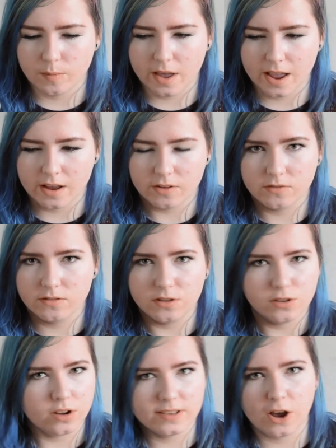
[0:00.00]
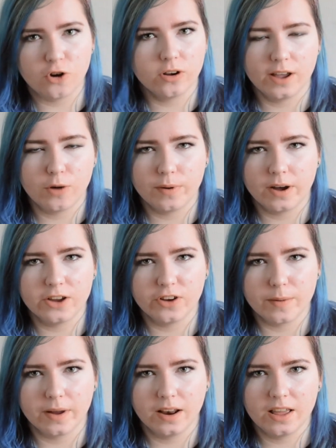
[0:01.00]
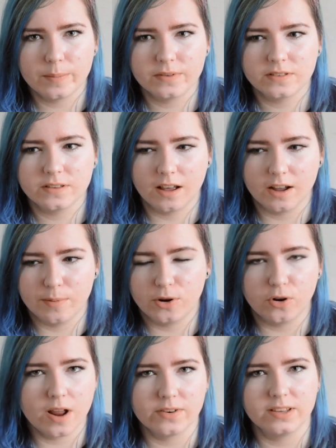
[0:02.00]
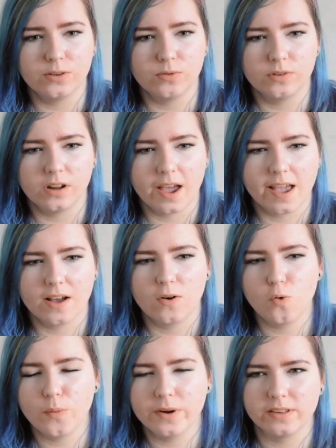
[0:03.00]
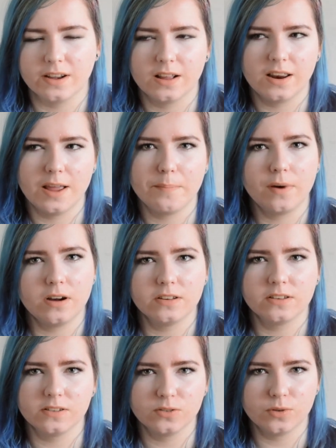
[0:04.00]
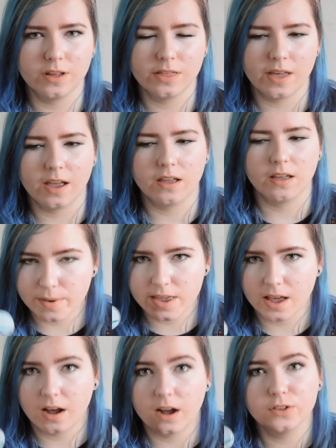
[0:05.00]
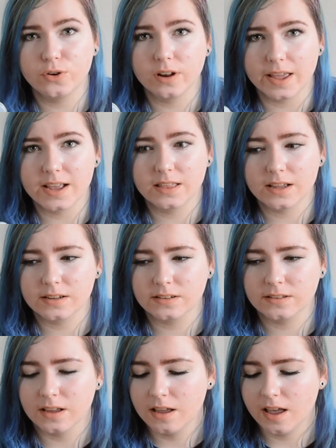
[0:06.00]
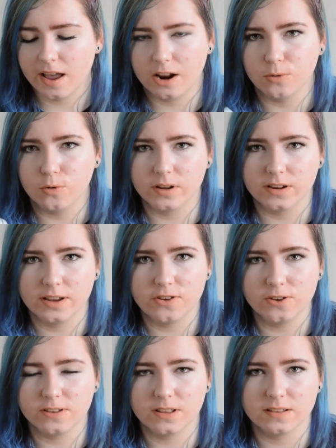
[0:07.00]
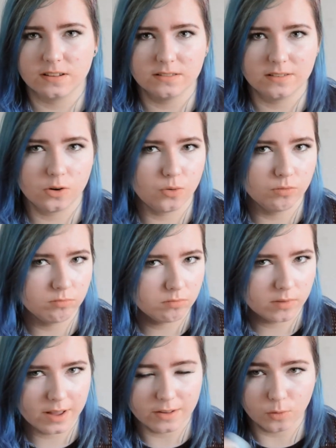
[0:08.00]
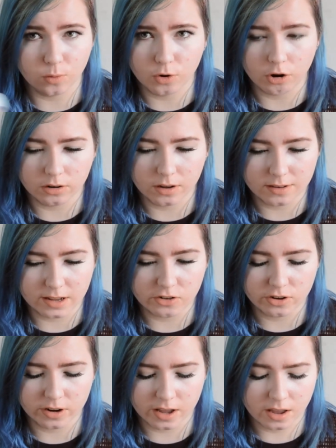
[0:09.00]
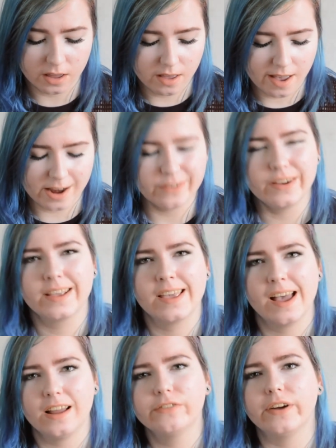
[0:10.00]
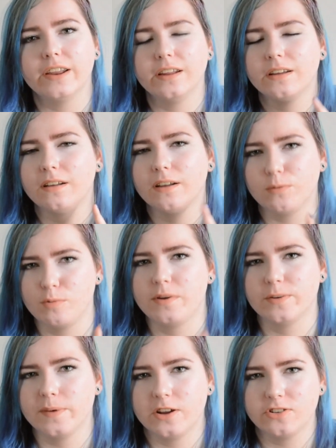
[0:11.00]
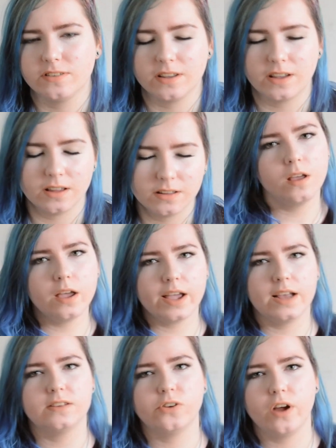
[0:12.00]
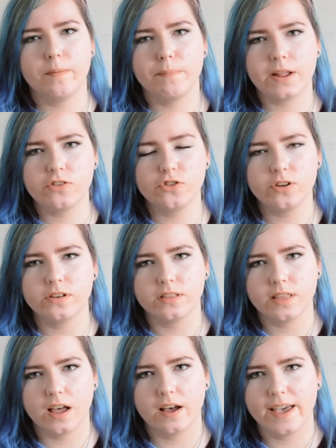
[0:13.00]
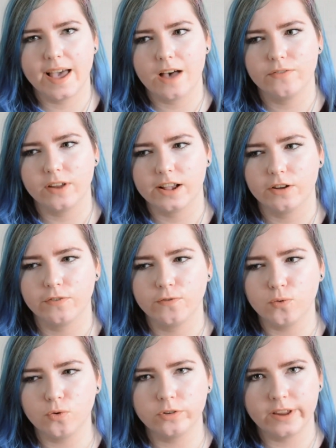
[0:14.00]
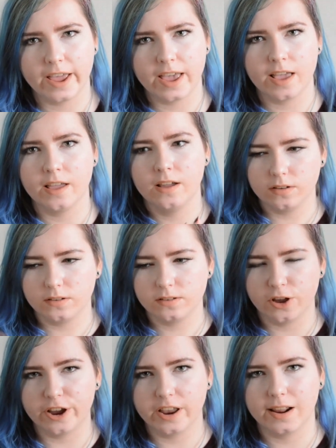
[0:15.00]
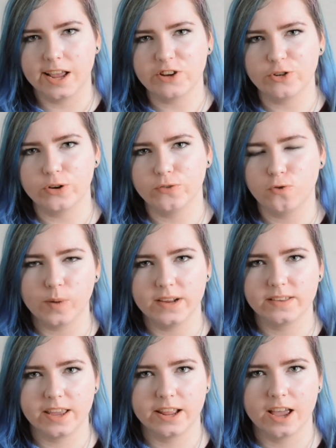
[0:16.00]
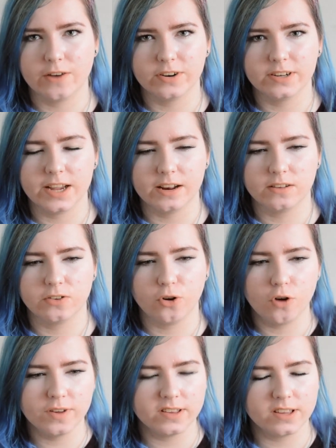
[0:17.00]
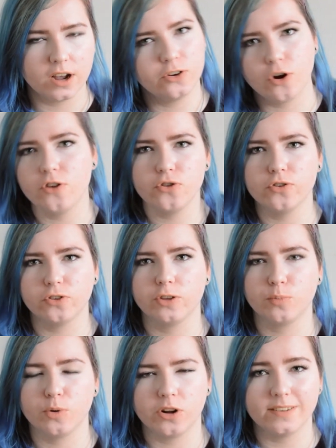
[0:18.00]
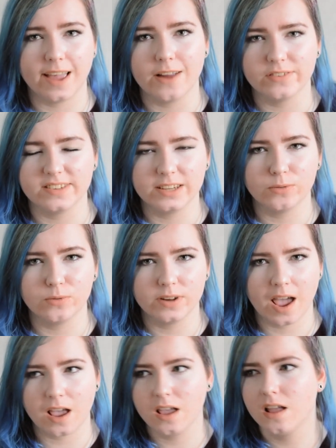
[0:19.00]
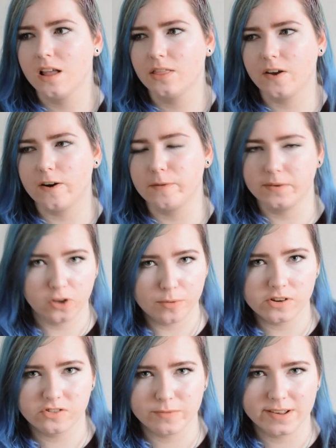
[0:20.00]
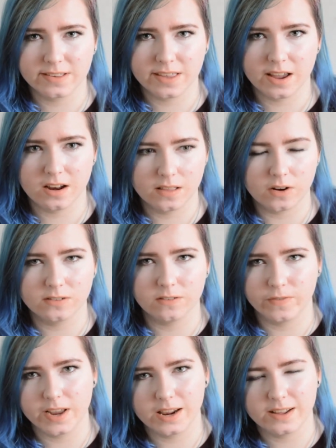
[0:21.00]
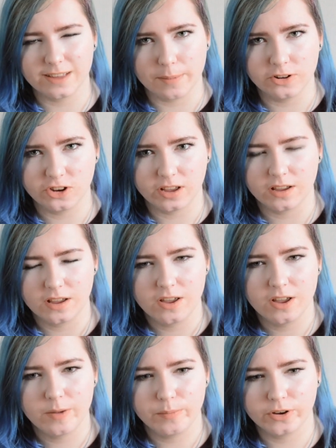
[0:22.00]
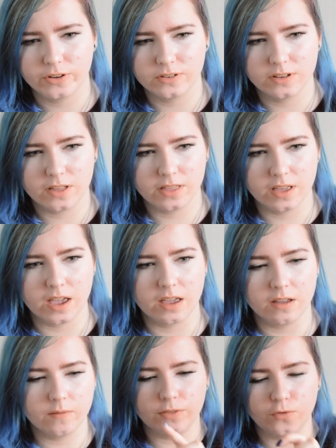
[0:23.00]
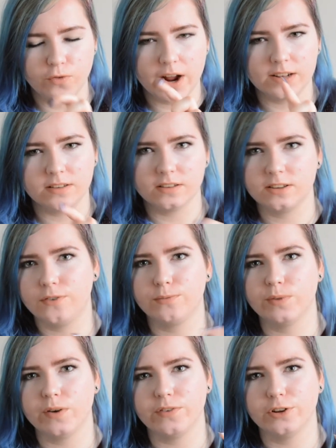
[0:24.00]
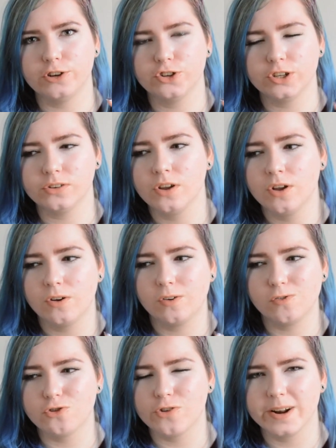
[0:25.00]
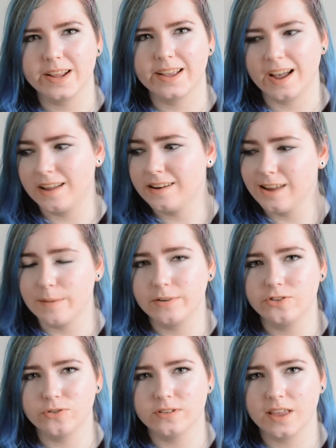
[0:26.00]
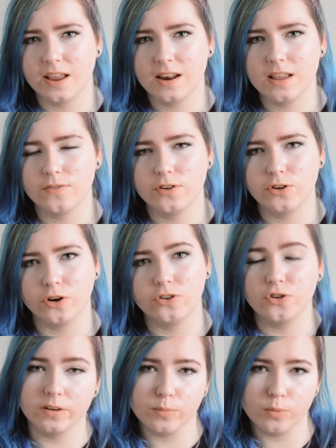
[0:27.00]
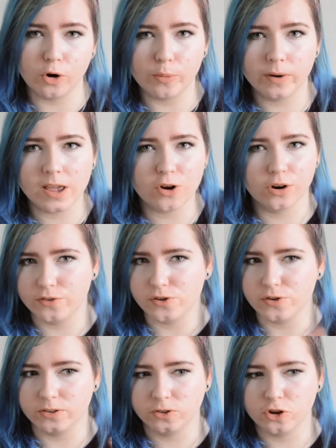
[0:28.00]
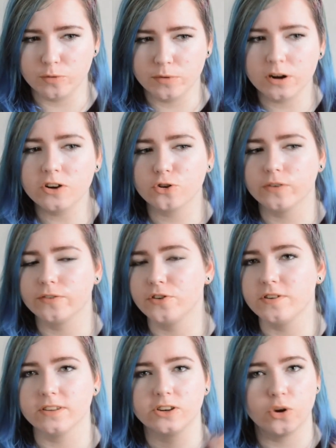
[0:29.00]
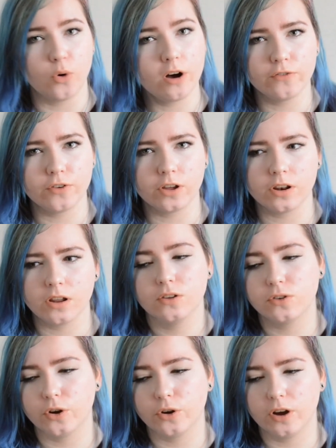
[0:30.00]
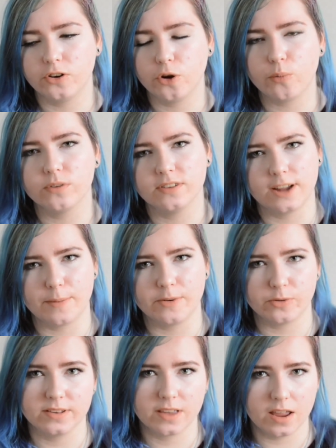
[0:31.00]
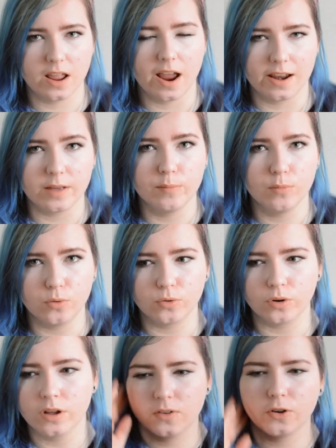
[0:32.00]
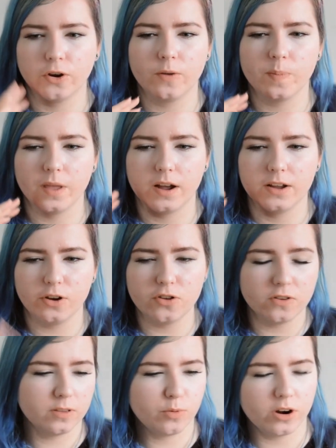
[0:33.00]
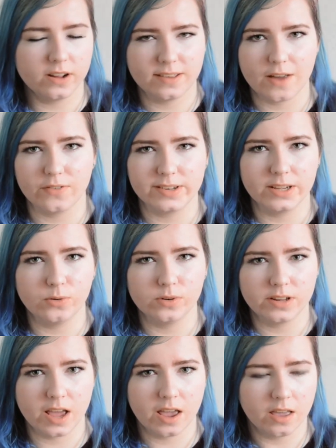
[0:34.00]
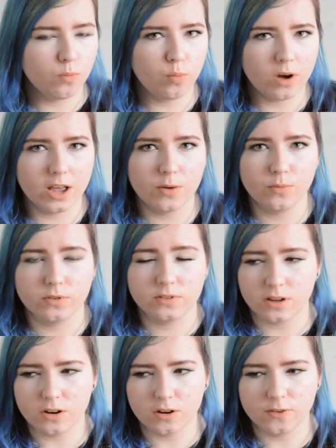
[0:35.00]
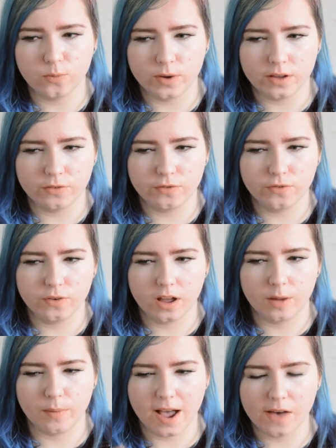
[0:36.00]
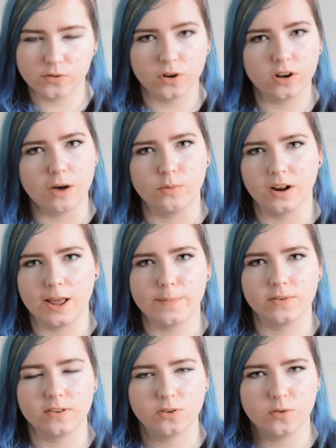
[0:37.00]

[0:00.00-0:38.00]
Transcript: It does help hydrate my lips. I put it on every single night, almost like a lip mask sort of thing. But yeah, I do like this, and I will continue using this until it's all gone, essentially. And if I can find it, I will be repurchasing it. Okay, so I mentioned that I have like a 4-day circulation for my skincare routine. So obviously I don't use those products every single day. That would be too much for my skin, that would severely damage it, because the red stuff from Revolution already can damage your skin if you don't use it properly, or if you use too much, or if you use it too often. So I don't want to damage my skin anymore. So I don't use the products every single day. What I start off with, I have got a couple clips.